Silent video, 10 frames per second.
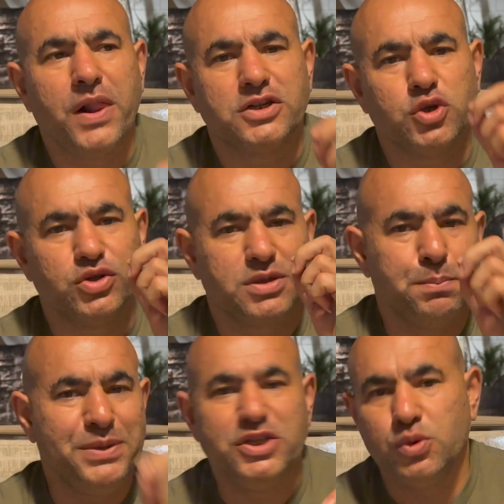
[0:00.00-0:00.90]
So it's a
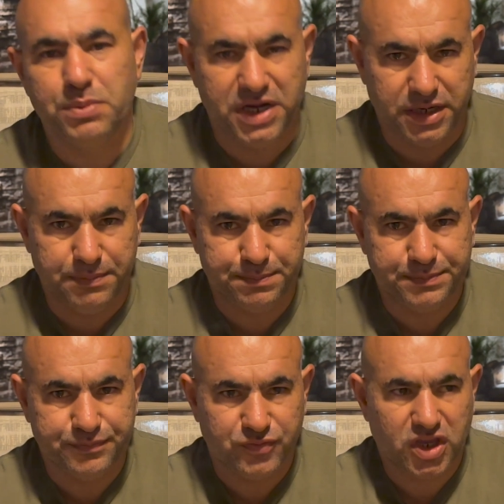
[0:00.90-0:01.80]
medium body,
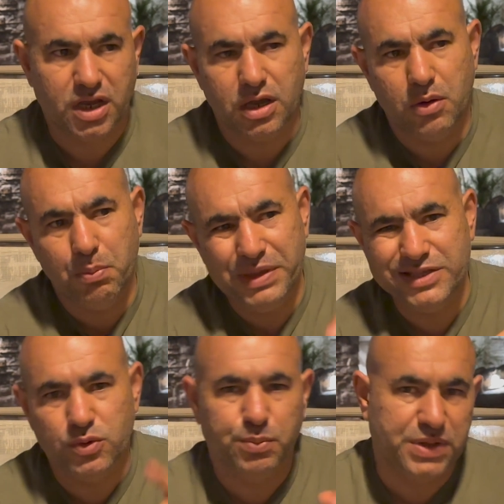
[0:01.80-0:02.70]
medium